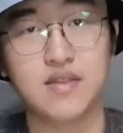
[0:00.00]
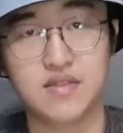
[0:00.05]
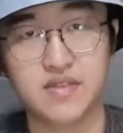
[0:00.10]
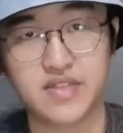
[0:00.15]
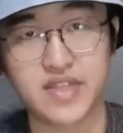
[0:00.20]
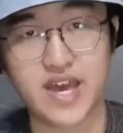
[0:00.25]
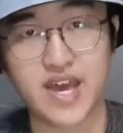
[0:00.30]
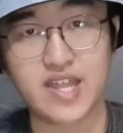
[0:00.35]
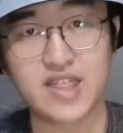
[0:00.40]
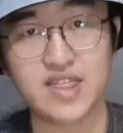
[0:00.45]

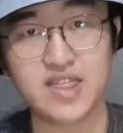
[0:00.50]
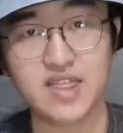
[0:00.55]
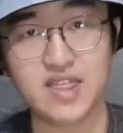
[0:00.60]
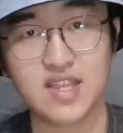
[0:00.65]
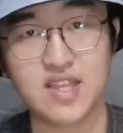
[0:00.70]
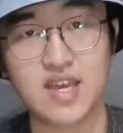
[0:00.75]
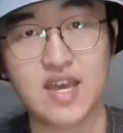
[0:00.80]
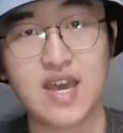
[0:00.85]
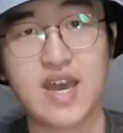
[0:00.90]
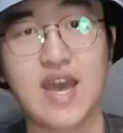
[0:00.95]
Then,
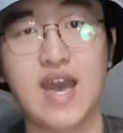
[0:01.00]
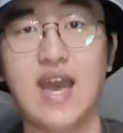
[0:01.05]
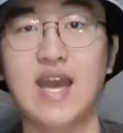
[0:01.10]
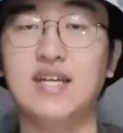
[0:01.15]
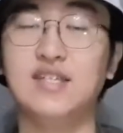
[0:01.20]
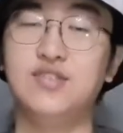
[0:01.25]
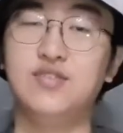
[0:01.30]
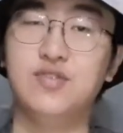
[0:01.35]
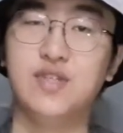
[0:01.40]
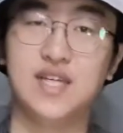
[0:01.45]

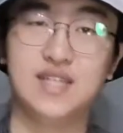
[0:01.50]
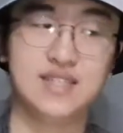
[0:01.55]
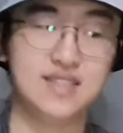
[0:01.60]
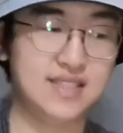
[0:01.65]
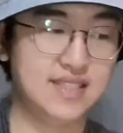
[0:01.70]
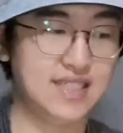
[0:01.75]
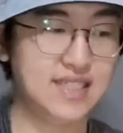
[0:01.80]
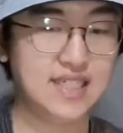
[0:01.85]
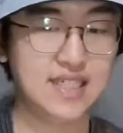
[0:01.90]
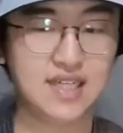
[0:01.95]
as you can
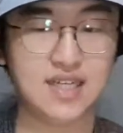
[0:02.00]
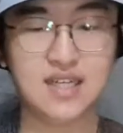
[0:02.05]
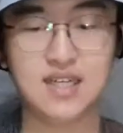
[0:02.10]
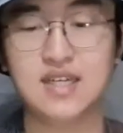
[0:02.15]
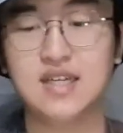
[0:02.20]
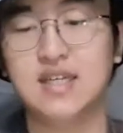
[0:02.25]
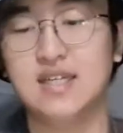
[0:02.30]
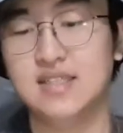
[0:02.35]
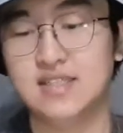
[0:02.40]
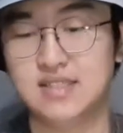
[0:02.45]
see,
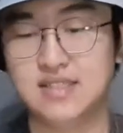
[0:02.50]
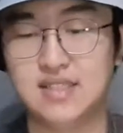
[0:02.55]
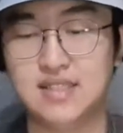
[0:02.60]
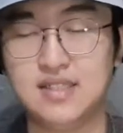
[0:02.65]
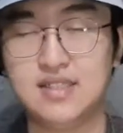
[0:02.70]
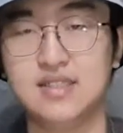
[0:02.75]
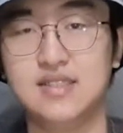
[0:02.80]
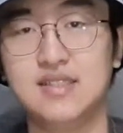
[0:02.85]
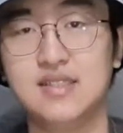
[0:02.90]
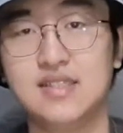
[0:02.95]

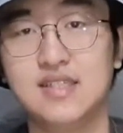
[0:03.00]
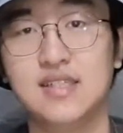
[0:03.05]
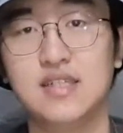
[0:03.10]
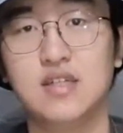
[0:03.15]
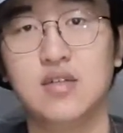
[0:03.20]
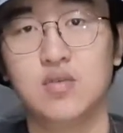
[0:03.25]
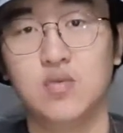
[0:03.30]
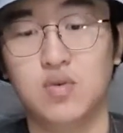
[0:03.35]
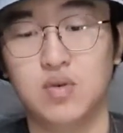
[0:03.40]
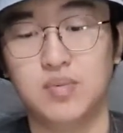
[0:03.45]
this
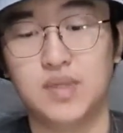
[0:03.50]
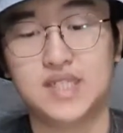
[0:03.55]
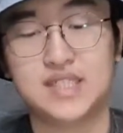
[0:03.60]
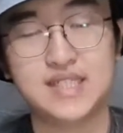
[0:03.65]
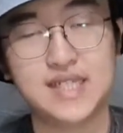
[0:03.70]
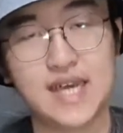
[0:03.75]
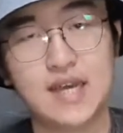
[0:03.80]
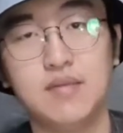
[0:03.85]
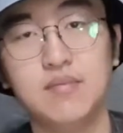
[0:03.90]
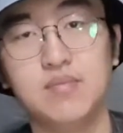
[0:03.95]
will be
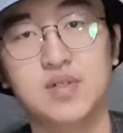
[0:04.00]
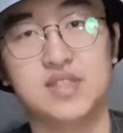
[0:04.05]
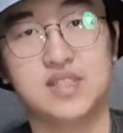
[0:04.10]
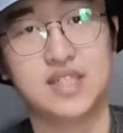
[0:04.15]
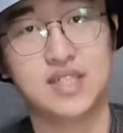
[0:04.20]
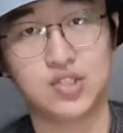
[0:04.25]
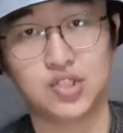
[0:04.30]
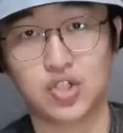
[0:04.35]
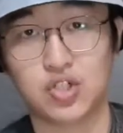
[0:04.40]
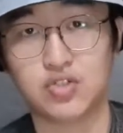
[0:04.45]

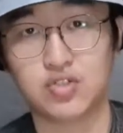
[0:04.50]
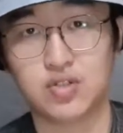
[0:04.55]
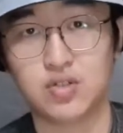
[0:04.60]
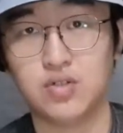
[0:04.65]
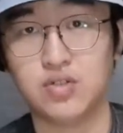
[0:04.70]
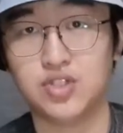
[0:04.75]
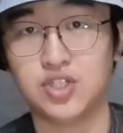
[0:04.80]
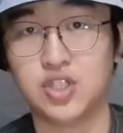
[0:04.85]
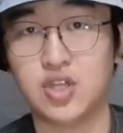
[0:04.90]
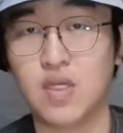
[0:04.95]
10% salt
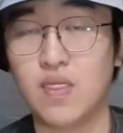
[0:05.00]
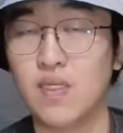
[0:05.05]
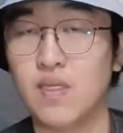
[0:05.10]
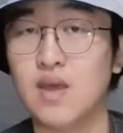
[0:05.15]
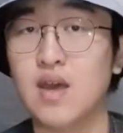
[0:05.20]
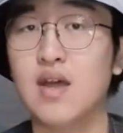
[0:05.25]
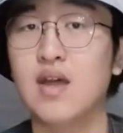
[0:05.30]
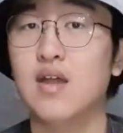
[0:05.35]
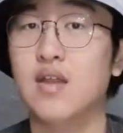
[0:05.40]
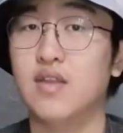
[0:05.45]
solution.
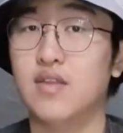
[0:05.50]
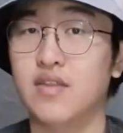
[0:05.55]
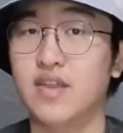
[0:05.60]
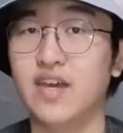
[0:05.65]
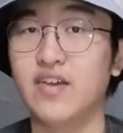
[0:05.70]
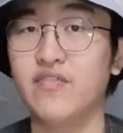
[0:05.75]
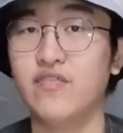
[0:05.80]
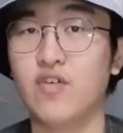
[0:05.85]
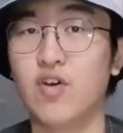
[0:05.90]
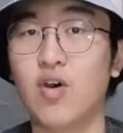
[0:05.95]

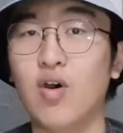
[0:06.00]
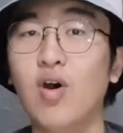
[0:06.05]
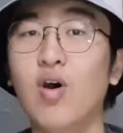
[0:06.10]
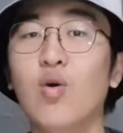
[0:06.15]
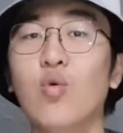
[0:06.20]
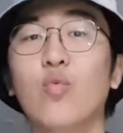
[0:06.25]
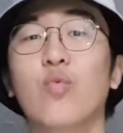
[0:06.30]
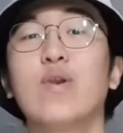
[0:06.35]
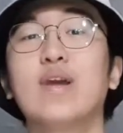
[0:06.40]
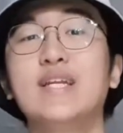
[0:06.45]
Therefore,
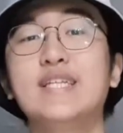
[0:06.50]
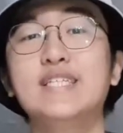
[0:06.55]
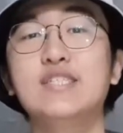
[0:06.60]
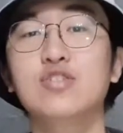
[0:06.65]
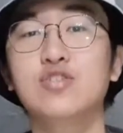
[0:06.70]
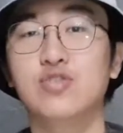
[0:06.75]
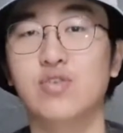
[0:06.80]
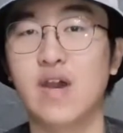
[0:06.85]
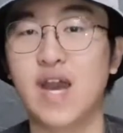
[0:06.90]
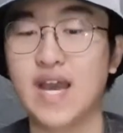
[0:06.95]
we need
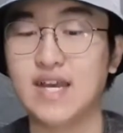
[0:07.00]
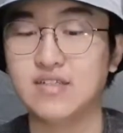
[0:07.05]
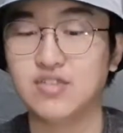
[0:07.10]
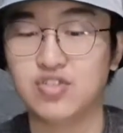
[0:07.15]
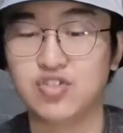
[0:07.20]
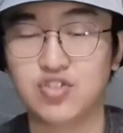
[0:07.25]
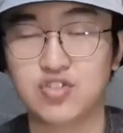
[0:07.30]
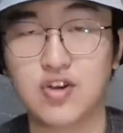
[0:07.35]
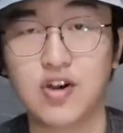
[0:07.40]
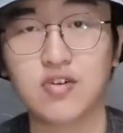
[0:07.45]
to add
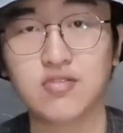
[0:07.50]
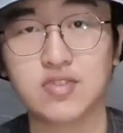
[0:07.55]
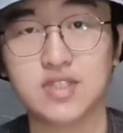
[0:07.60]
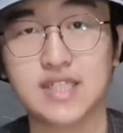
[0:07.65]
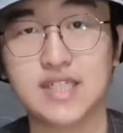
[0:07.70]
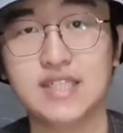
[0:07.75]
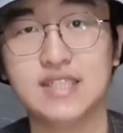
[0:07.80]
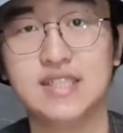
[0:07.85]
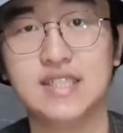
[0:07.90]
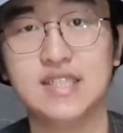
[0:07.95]
salt
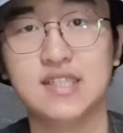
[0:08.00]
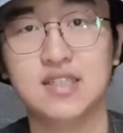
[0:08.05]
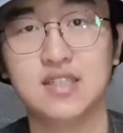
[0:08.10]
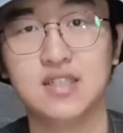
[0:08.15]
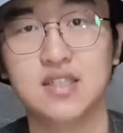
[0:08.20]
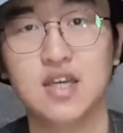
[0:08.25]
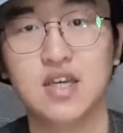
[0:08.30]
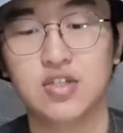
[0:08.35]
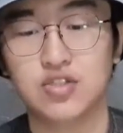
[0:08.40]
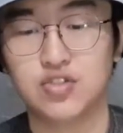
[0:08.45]
in it
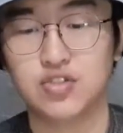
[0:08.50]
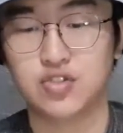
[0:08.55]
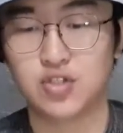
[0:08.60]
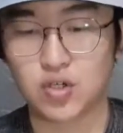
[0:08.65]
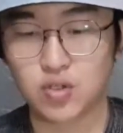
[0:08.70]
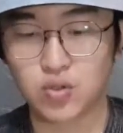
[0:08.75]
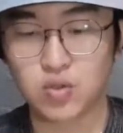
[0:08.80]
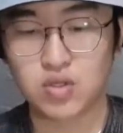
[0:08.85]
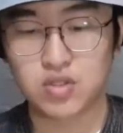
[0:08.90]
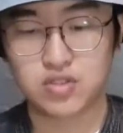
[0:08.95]

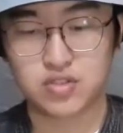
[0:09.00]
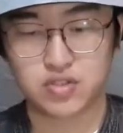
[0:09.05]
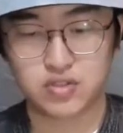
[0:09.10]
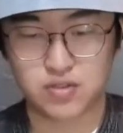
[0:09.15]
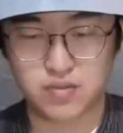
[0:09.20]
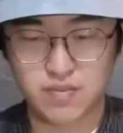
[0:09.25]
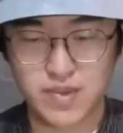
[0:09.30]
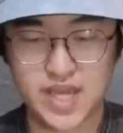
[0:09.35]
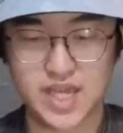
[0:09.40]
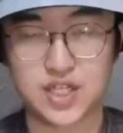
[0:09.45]
to
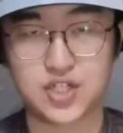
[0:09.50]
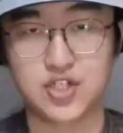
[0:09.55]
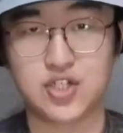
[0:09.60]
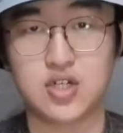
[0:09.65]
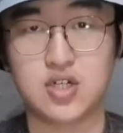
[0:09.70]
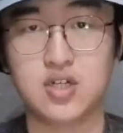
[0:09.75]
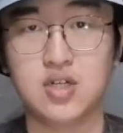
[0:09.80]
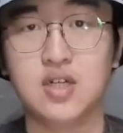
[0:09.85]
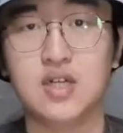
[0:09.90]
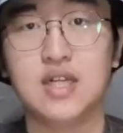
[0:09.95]
make
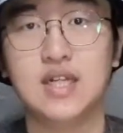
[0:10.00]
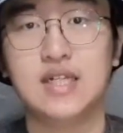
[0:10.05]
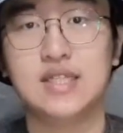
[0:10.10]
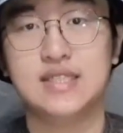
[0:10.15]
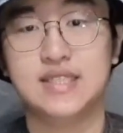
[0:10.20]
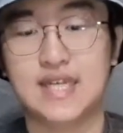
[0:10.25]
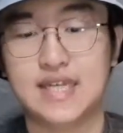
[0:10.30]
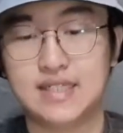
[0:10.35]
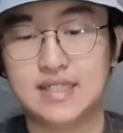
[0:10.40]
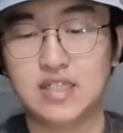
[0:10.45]
sure
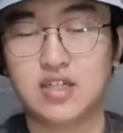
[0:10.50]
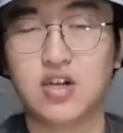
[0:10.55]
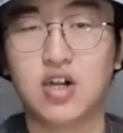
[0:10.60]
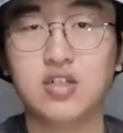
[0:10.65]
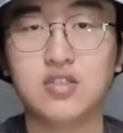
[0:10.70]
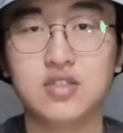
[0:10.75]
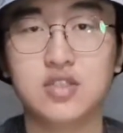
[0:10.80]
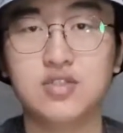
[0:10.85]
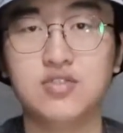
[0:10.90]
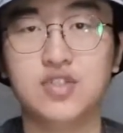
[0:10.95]
that the
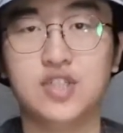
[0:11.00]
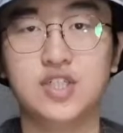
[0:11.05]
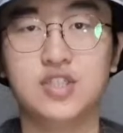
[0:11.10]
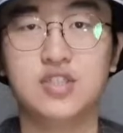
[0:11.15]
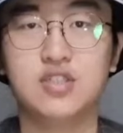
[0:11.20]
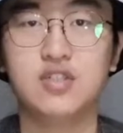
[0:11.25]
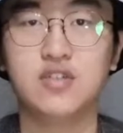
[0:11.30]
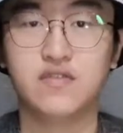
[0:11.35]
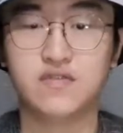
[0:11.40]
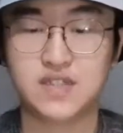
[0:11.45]

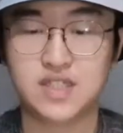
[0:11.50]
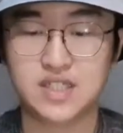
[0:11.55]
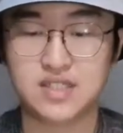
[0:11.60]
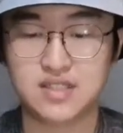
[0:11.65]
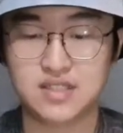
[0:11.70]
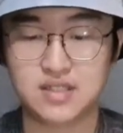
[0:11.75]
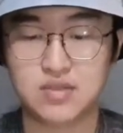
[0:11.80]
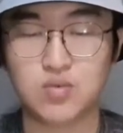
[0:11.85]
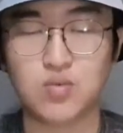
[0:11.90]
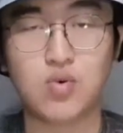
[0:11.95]
concentration of
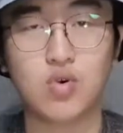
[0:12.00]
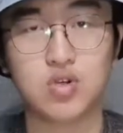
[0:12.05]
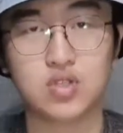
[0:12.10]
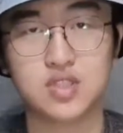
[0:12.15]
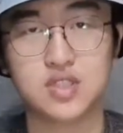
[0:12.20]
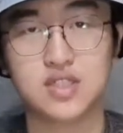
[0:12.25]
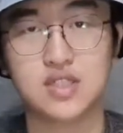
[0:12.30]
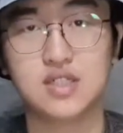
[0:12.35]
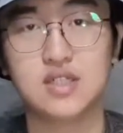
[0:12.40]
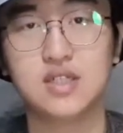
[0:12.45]
this
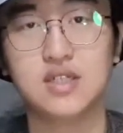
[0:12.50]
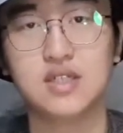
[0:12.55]
water